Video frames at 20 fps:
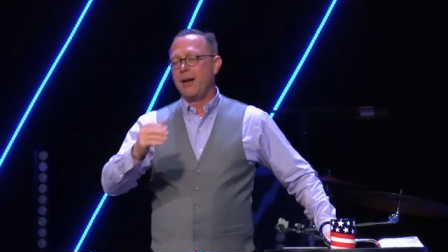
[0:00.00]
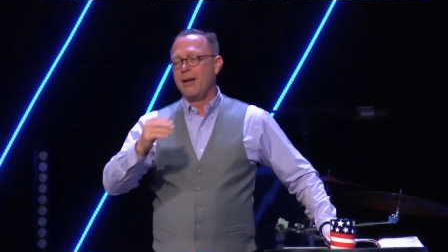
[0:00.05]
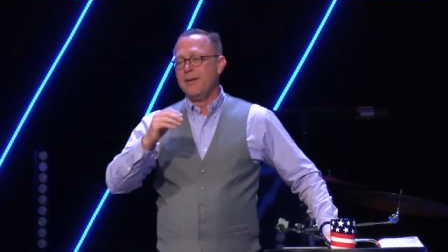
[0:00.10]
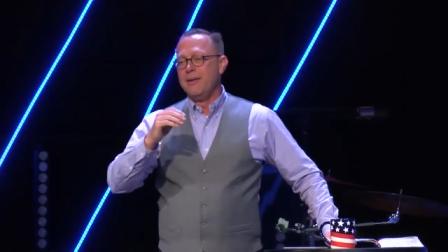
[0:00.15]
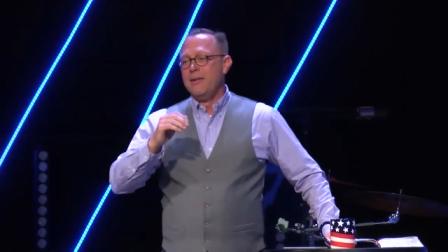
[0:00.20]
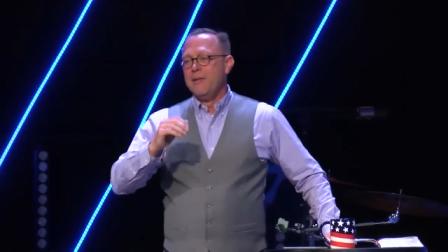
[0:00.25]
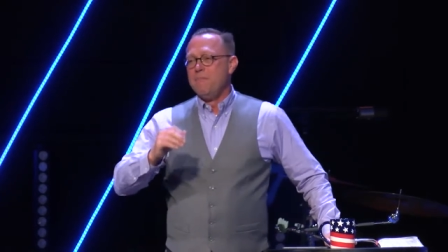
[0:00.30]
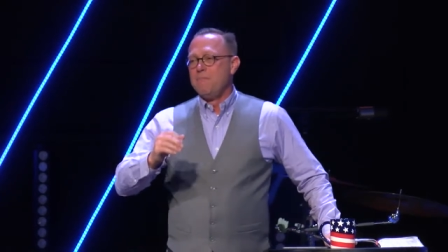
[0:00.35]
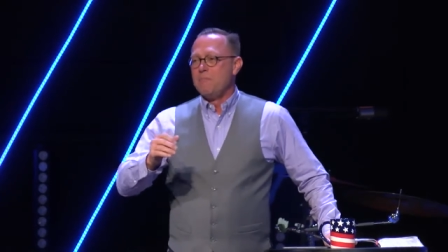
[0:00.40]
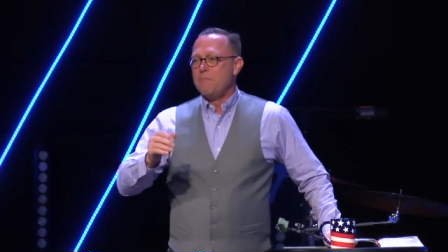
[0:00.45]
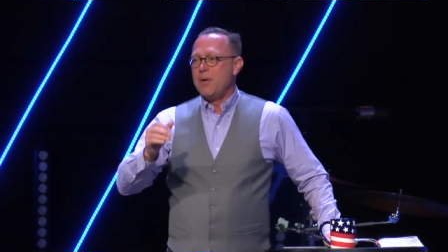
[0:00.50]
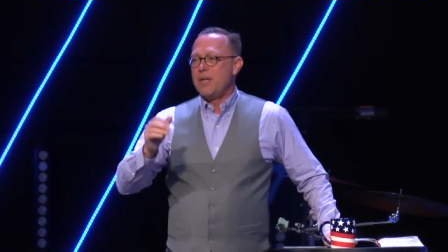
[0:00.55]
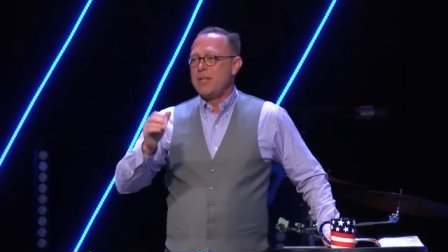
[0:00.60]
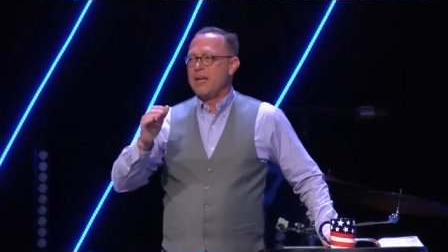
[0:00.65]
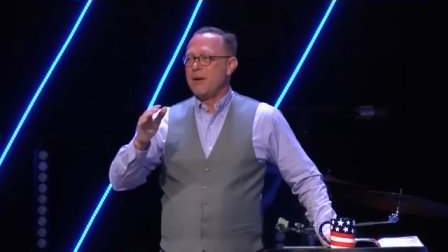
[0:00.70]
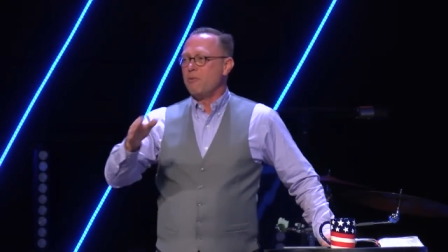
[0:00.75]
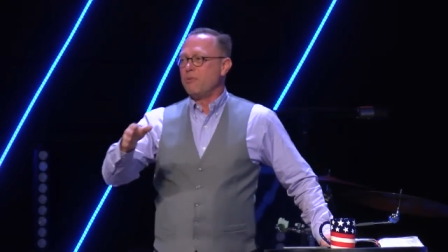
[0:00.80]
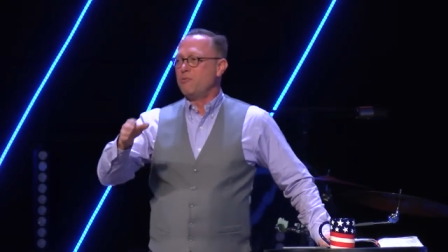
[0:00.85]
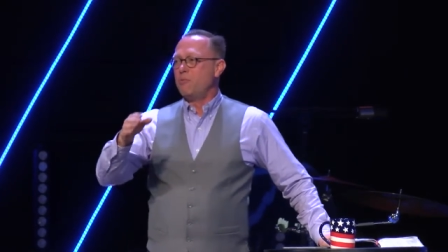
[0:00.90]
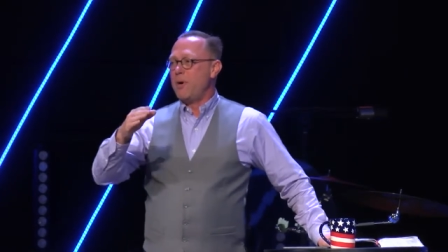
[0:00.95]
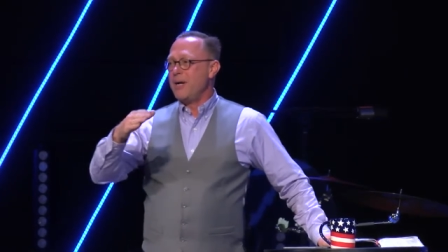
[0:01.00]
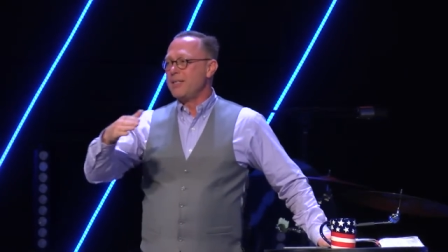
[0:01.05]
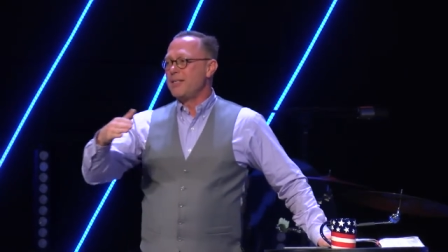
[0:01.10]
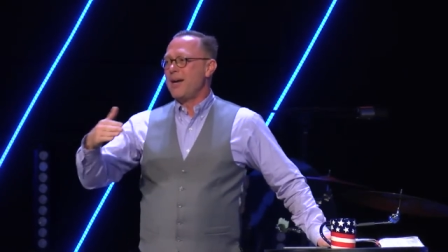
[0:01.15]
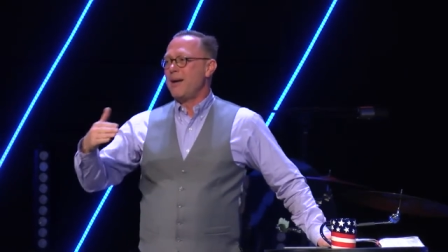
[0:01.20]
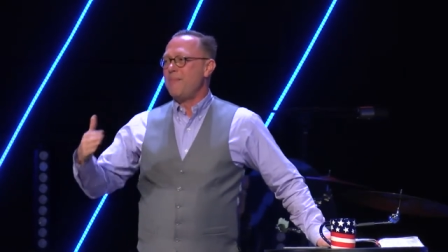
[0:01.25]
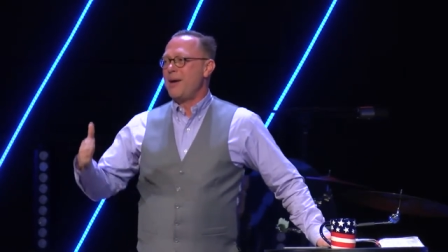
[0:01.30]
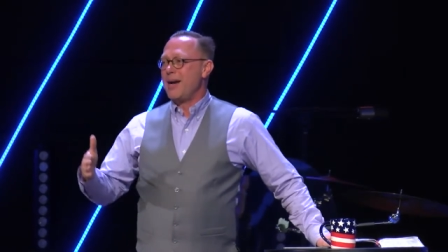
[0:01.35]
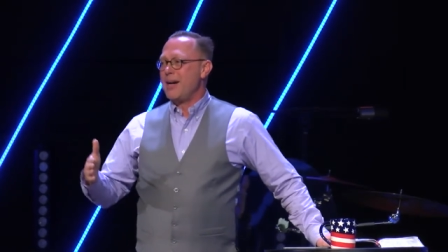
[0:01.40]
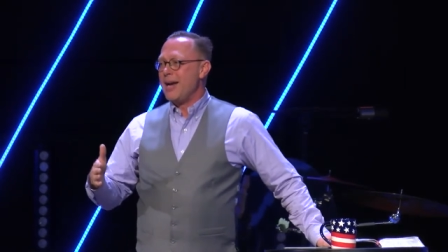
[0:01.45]
And, but there was one
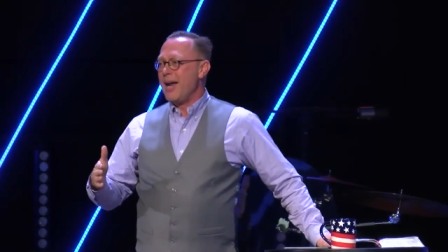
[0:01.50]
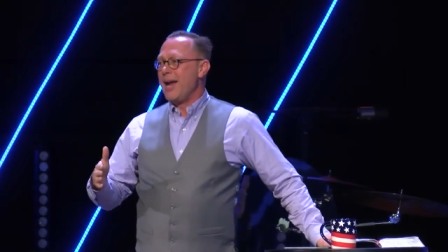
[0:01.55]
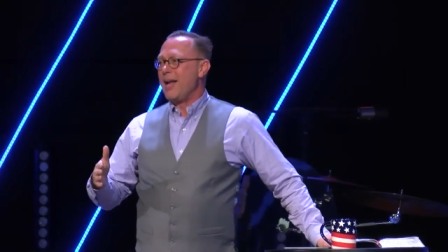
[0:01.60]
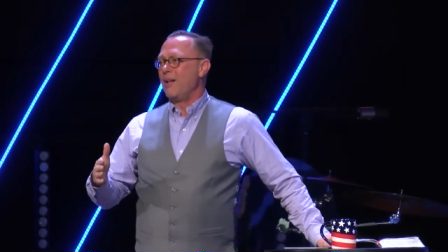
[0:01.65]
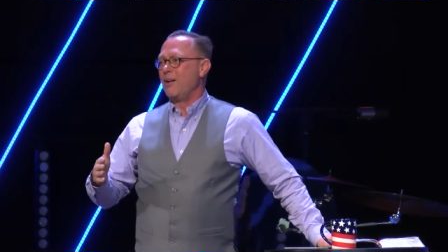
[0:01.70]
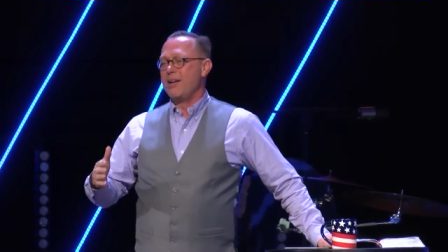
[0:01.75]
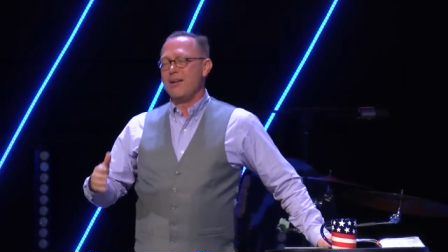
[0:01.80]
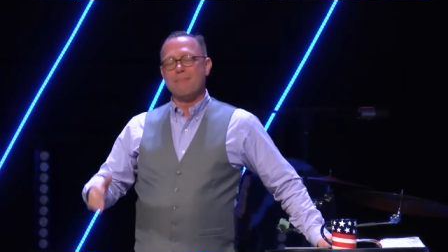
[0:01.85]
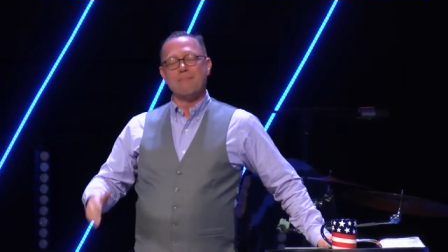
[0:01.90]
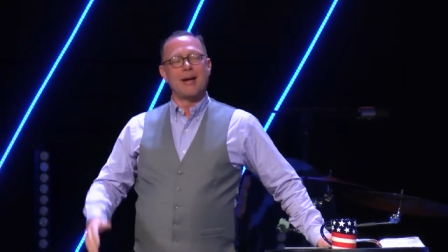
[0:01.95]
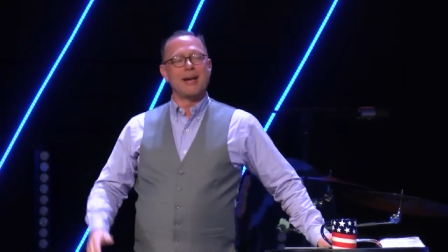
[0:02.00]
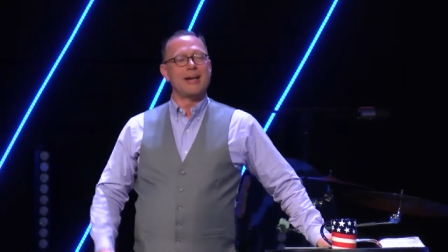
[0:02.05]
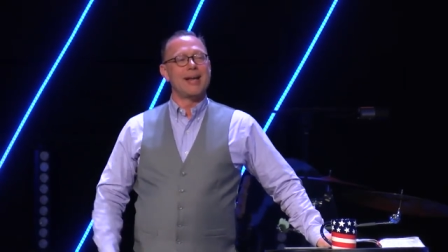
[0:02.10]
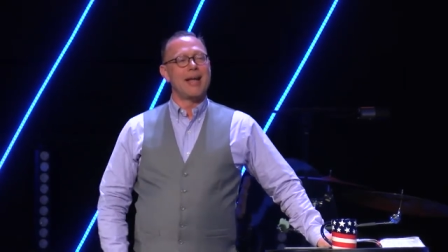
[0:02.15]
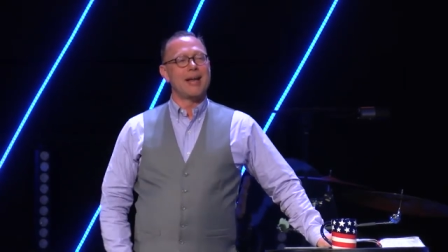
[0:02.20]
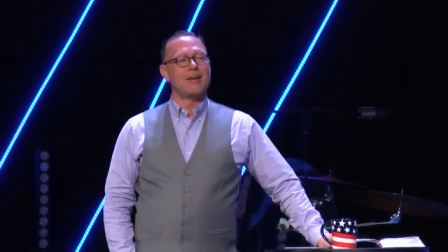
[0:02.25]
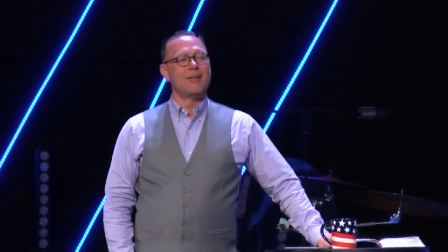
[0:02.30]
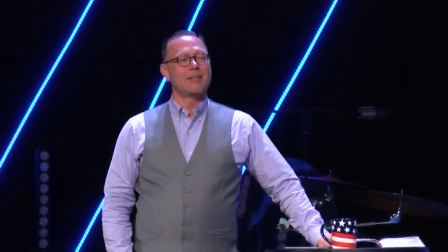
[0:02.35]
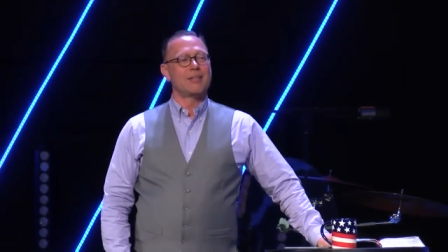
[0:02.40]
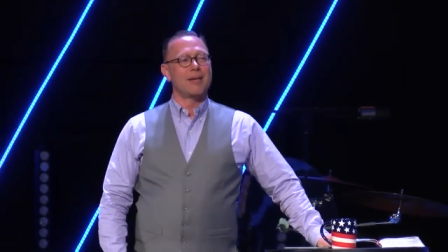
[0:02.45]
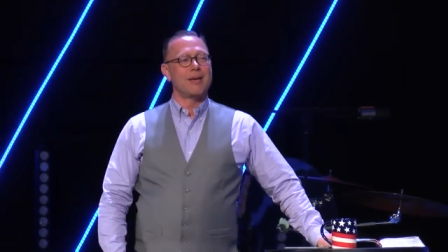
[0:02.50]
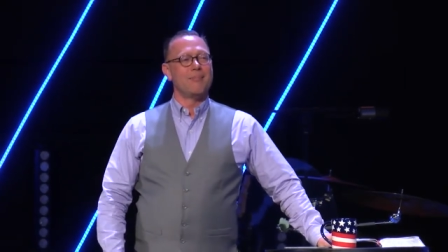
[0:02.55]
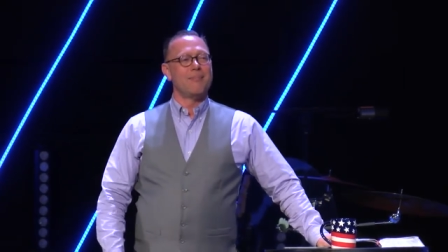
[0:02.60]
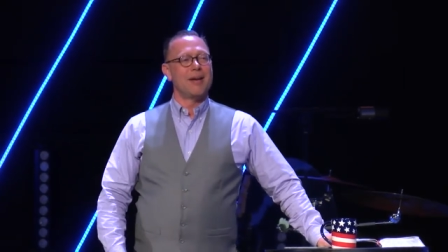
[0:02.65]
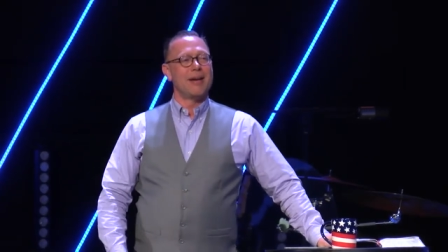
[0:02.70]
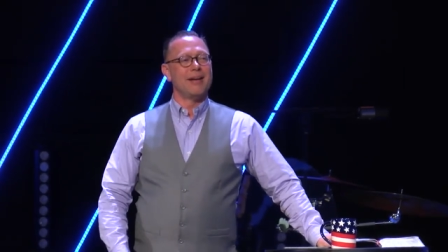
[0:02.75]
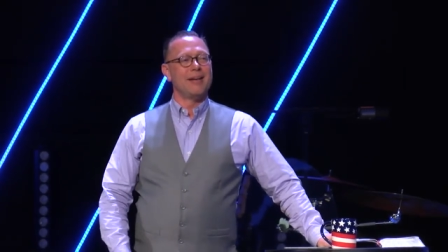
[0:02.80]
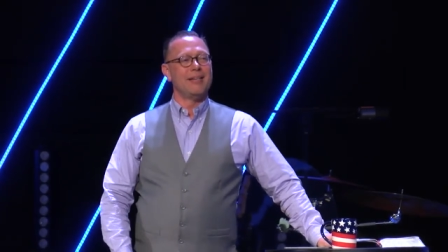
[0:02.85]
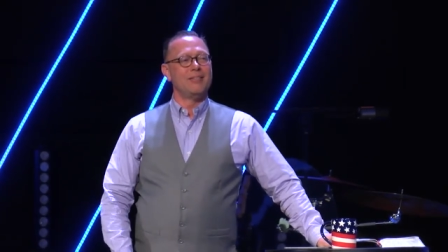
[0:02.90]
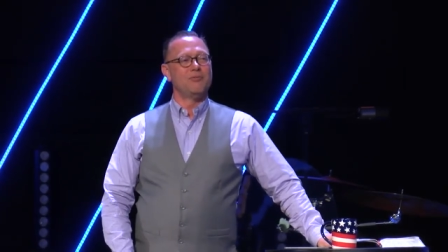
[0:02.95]
time I nailed it, and my dad looked at
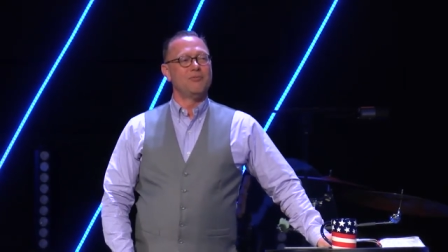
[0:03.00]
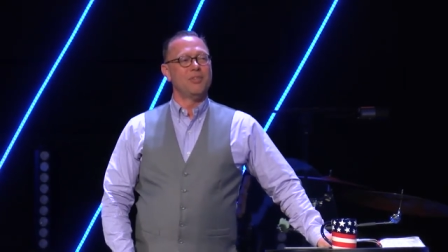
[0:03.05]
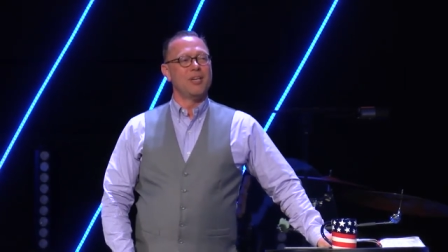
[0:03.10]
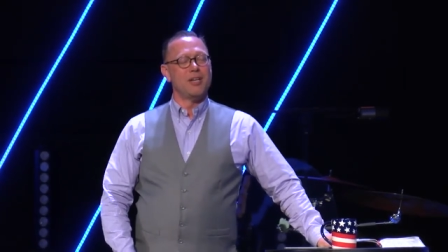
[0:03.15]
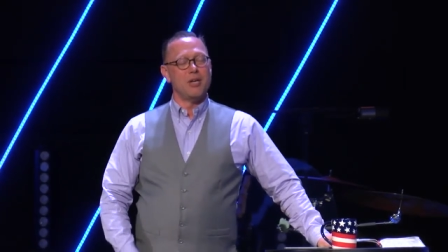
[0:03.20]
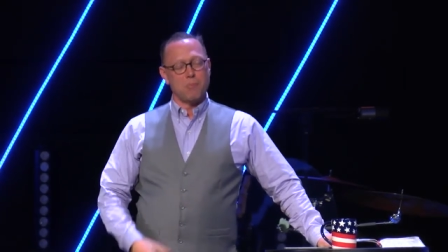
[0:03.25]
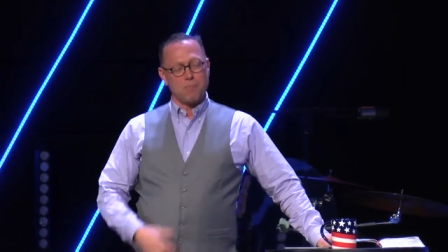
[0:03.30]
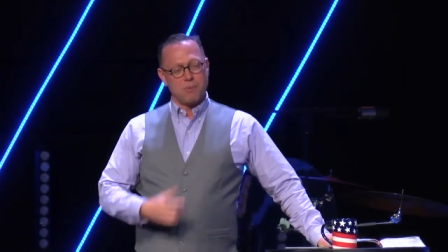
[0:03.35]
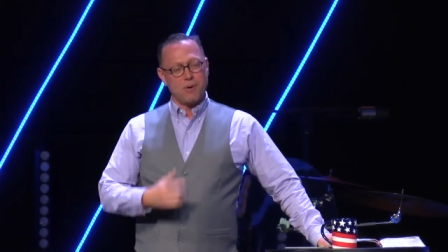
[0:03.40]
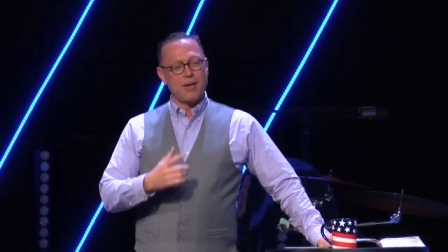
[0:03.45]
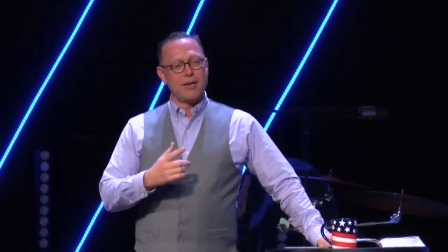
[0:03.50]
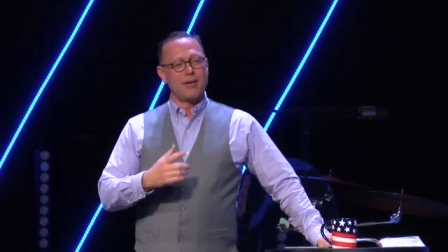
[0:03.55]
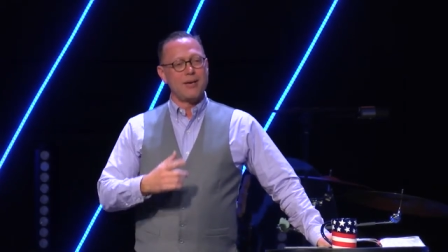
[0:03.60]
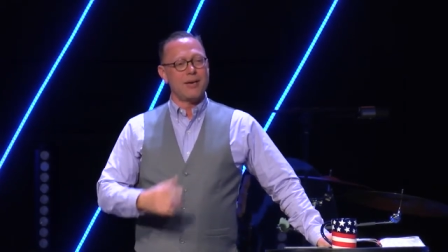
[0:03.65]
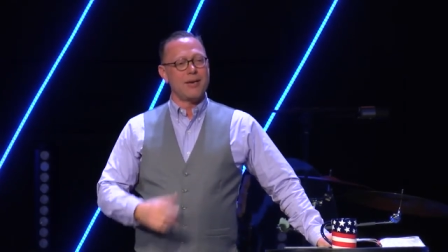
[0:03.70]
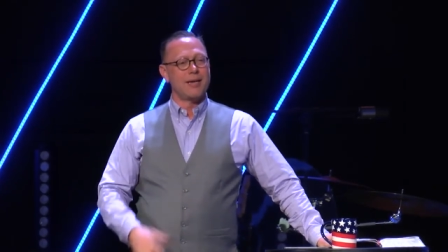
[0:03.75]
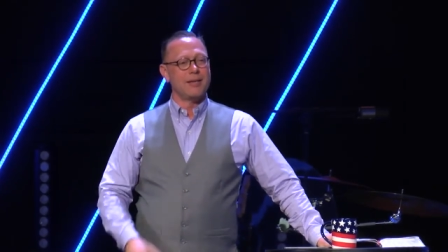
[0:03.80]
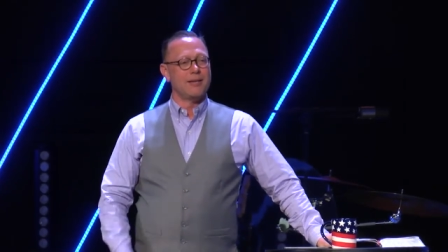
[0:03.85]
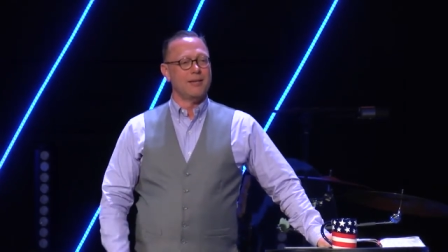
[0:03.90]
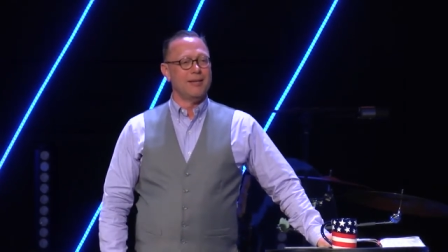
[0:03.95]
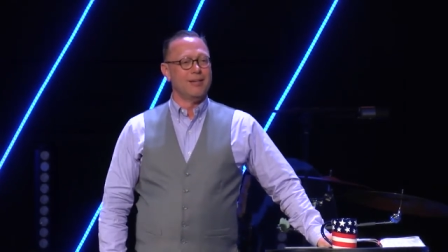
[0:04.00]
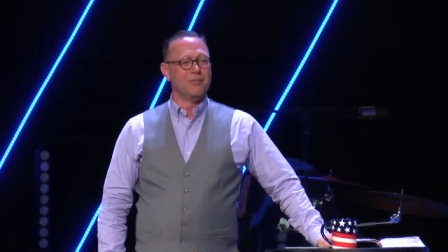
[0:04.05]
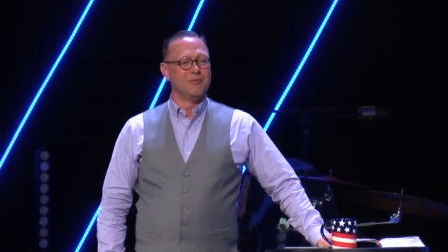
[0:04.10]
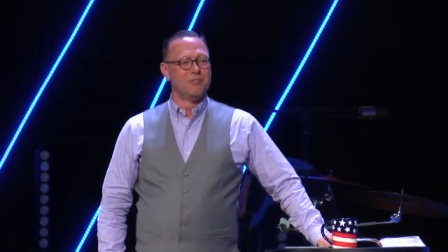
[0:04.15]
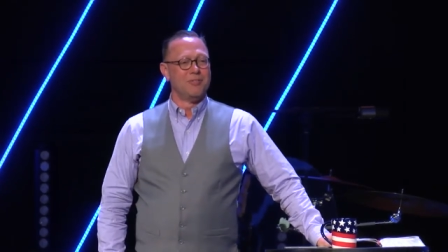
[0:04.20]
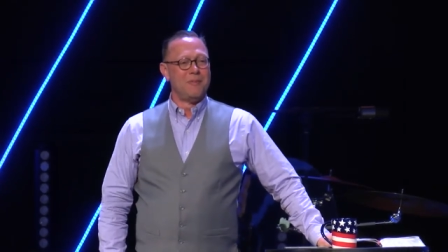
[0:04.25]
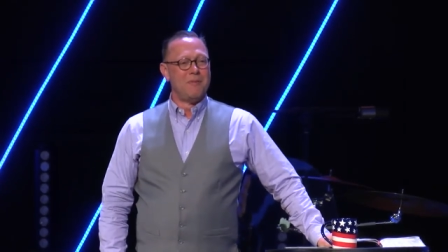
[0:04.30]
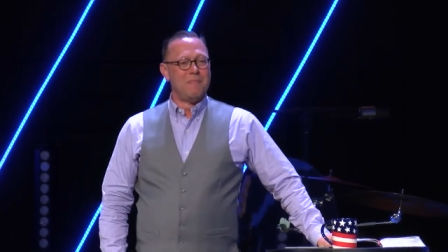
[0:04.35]
me and he said, "You're pretty good at this."